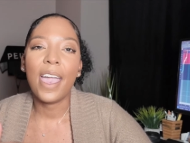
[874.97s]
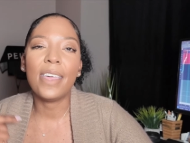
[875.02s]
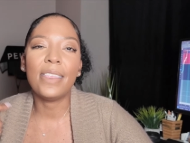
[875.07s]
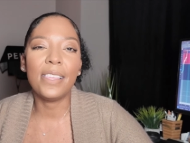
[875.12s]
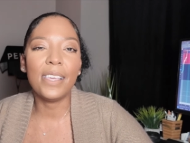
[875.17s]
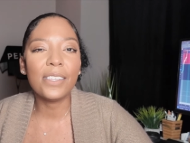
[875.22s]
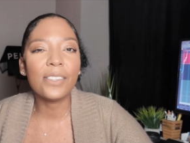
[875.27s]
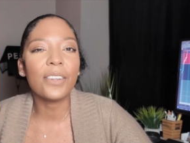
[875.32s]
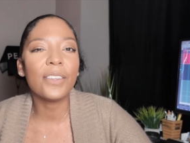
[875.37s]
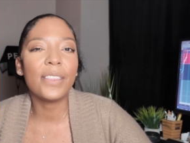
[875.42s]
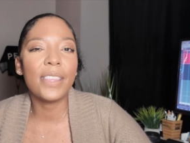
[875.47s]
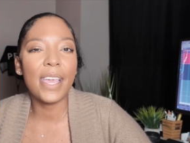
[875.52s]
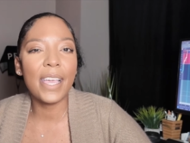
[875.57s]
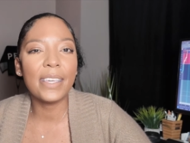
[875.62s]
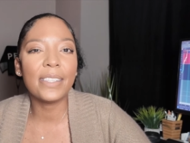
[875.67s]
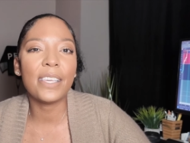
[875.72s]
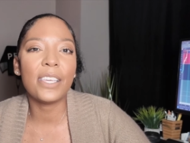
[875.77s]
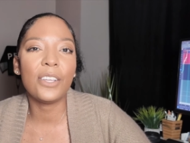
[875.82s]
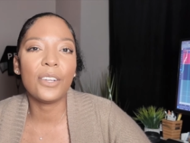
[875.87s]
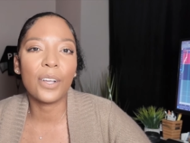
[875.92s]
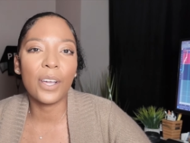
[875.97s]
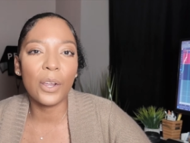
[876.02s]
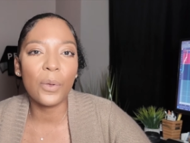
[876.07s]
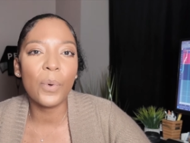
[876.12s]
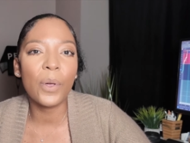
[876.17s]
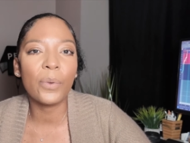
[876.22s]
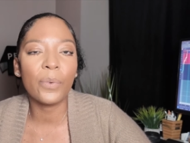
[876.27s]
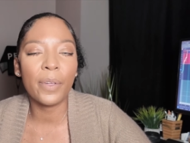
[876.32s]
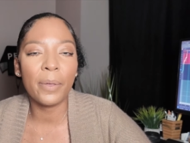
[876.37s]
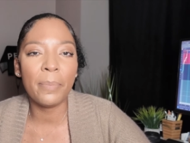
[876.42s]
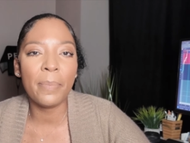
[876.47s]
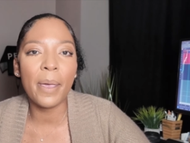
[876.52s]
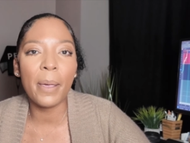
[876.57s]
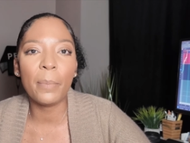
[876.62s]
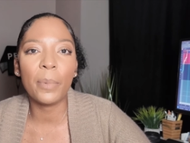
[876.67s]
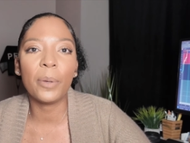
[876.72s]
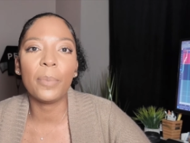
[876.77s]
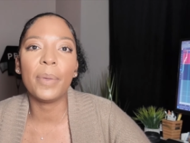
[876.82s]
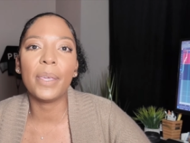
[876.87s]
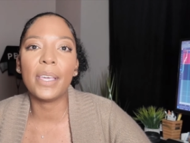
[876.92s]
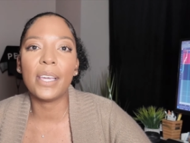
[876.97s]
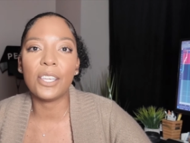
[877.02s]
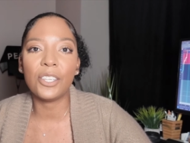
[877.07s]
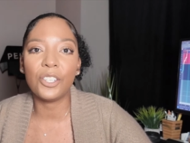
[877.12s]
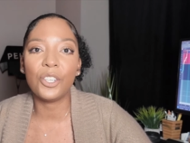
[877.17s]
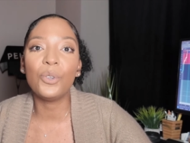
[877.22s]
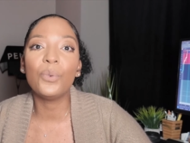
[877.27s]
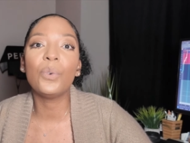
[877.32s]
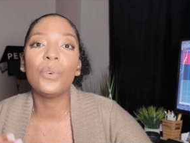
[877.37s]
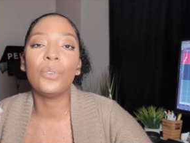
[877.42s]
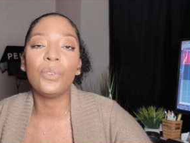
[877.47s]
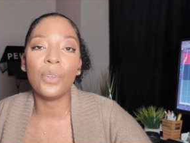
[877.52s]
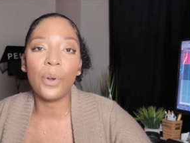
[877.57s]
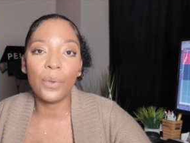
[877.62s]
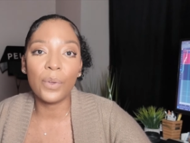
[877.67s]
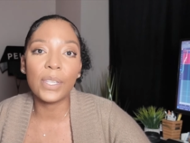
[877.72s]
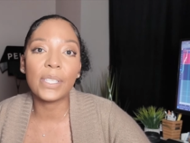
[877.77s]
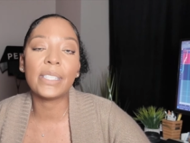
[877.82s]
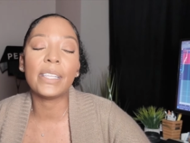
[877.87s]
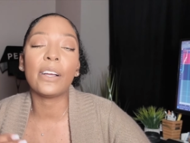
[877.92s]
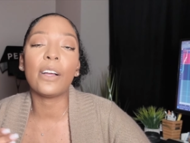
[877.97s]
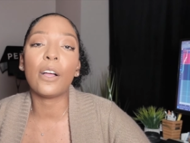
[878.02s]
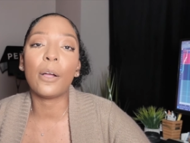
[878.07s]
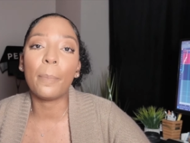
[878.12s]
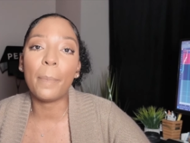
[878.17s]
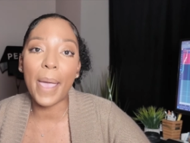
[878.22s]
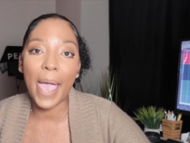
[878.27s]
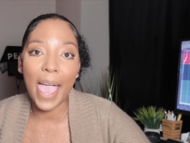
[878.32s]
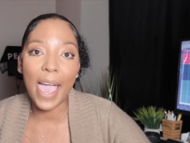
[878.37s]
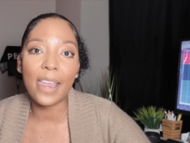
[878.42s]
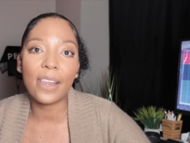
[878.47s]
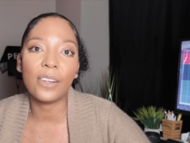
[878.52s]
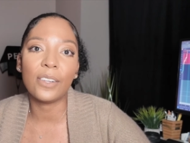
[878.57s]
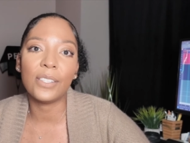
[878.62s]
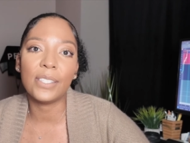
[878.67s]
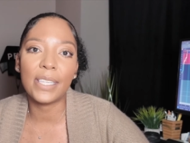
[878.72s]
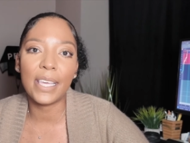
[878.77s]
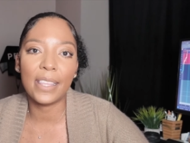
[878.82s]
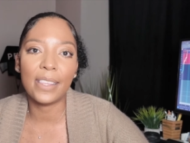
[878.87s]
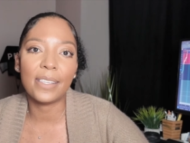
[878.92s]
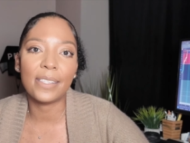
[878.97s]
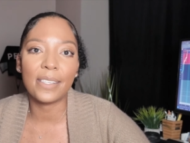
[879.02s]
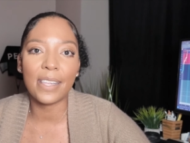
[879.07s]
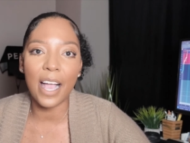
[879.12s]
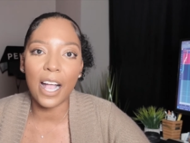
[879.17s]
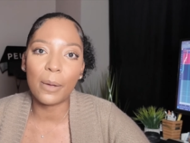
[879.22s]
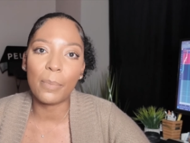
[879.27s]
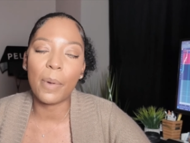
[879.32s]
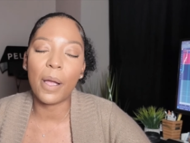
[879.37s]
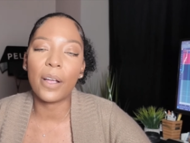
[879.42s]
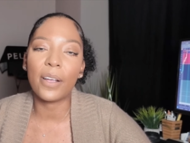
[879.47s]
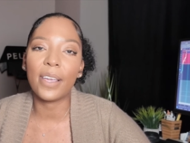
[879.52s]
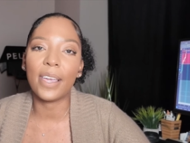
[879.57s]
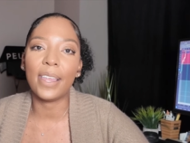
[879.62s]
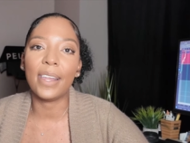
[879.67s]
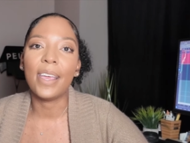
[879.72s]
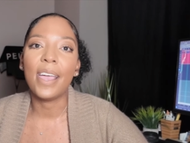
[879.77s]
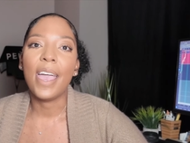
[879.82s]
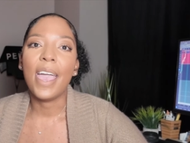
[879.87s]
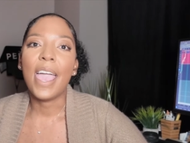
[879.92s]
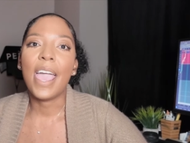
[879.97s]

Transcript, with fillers: And these are things that you're gonna wanna remember because you will notice there are patterns in the stock market.